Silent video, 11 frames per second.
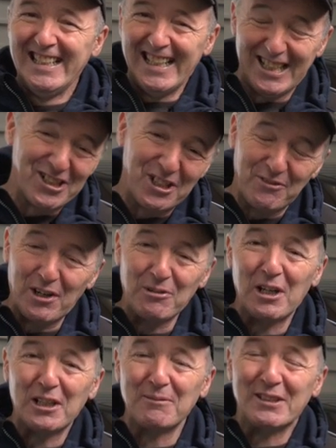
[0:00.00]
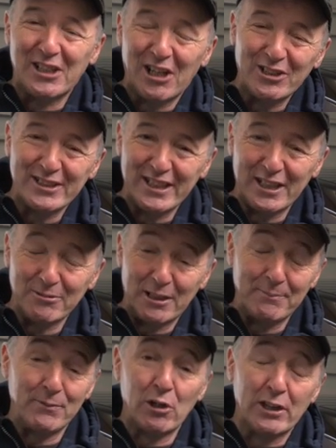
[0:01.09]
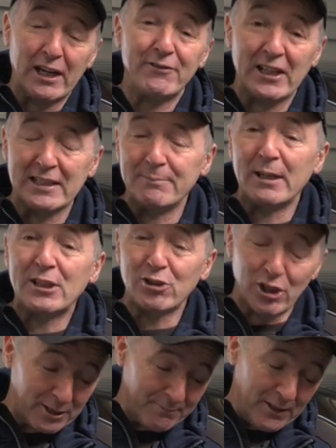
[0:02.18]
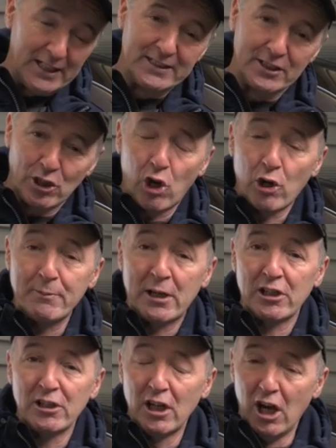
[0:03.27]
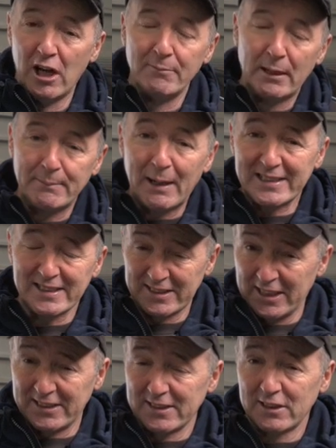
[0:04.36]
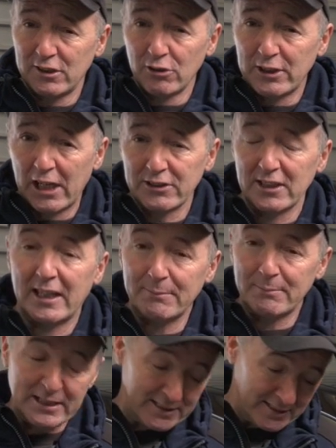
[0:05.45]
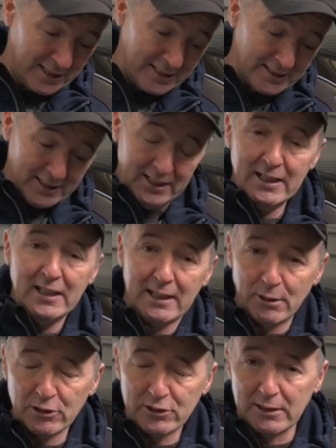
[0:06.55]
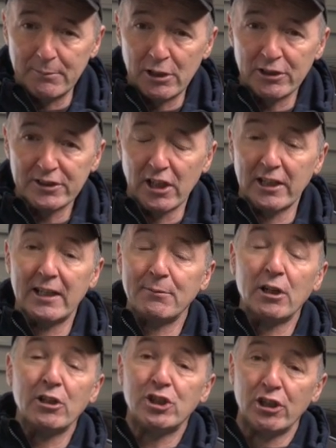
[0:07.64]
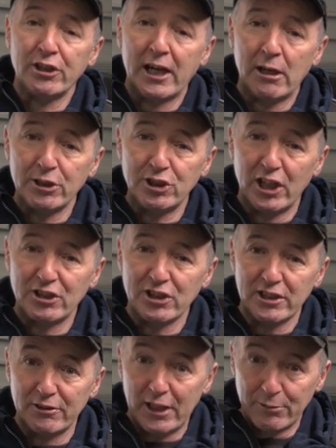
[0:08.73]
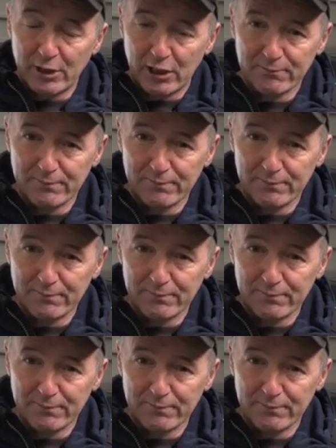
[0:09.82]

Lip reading: Hello, you're very welcome to Gerry's DIY. Okay, I fell in a big truck, hit the door mirror on my Mazda 6. It's a 2008 Mazda 6, and most of the mirror is gone. And I'm going to show you how I change it now. Here we go.